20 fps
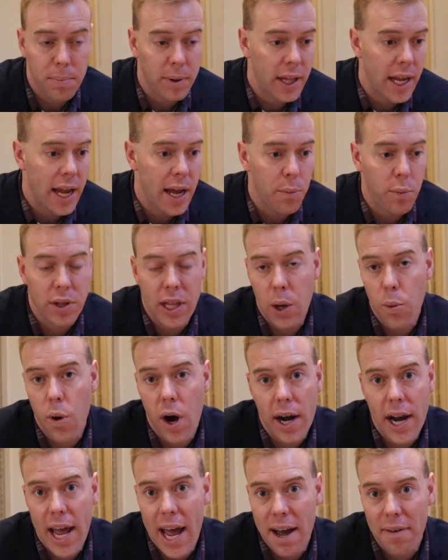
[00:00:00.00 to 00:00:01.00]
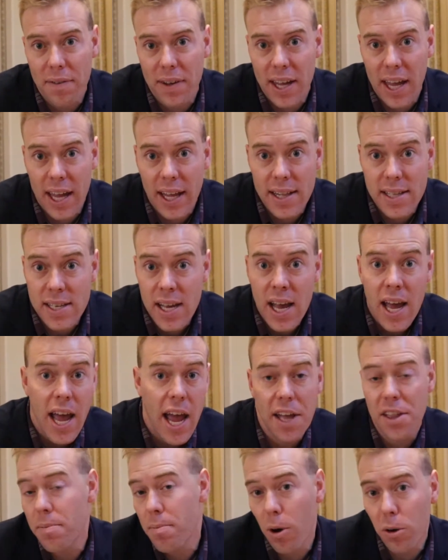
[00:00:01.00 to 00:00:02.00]
plan when they want to have kids
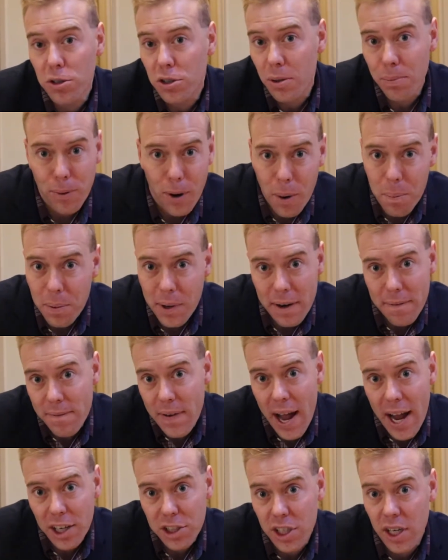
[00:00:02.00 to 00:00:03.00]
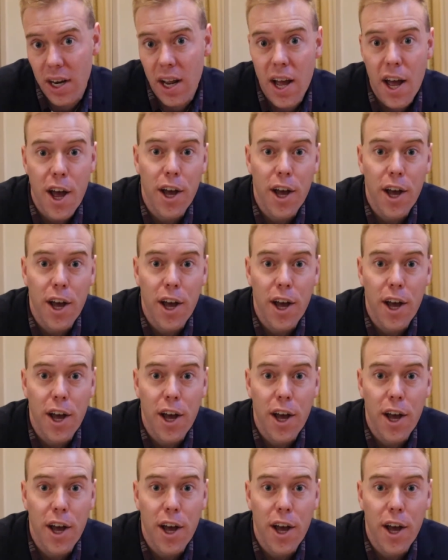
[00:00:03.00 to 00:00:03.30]
in the most appropriate fashion.